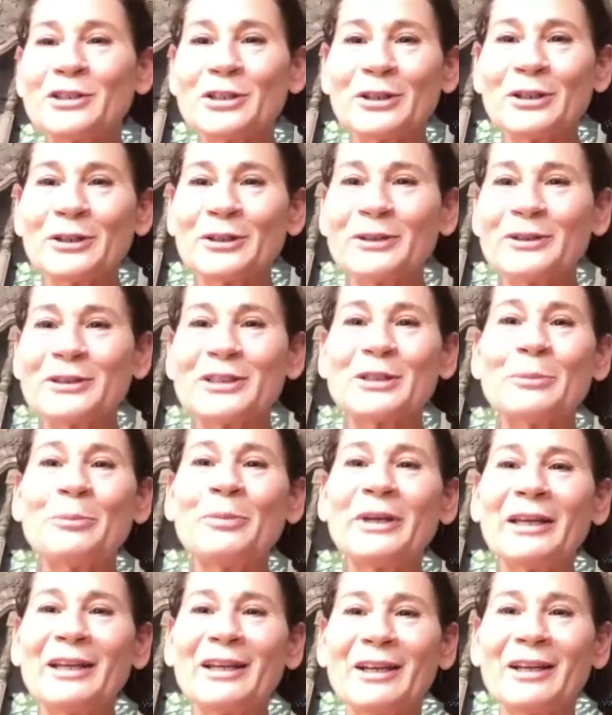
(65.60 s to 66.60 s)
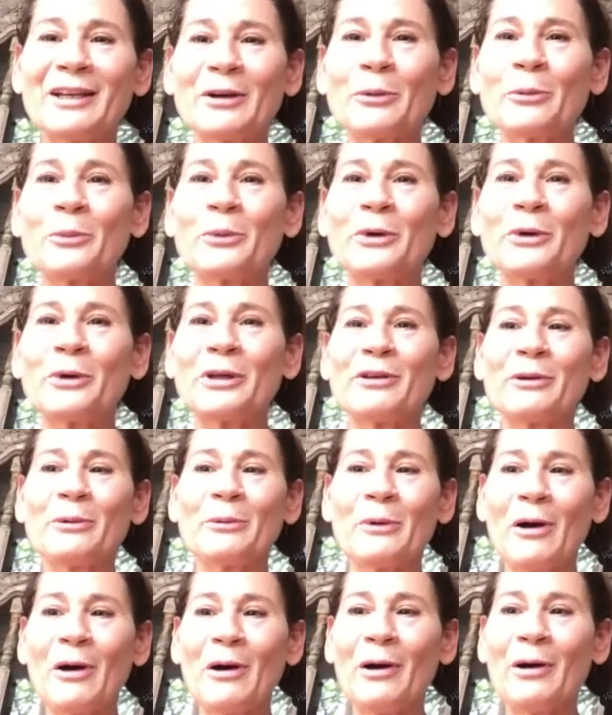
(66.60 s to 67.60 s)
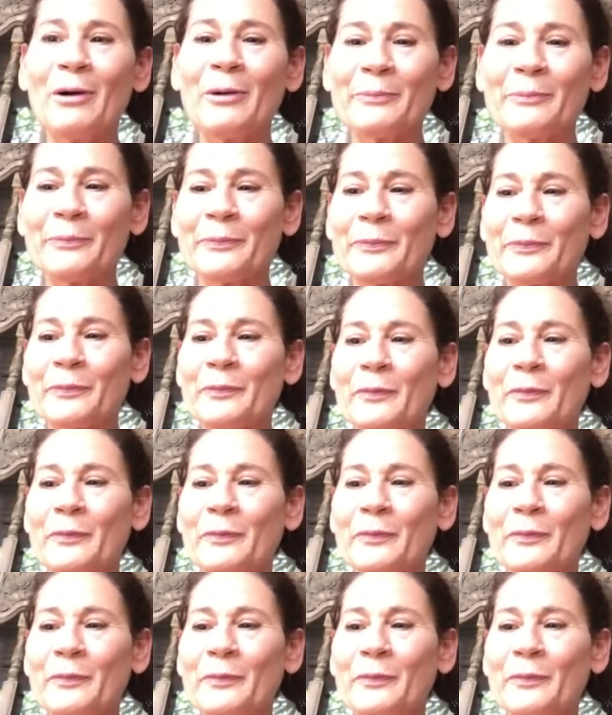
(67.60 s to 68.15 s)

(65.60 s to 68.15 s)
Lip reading: pleasure to be here with you all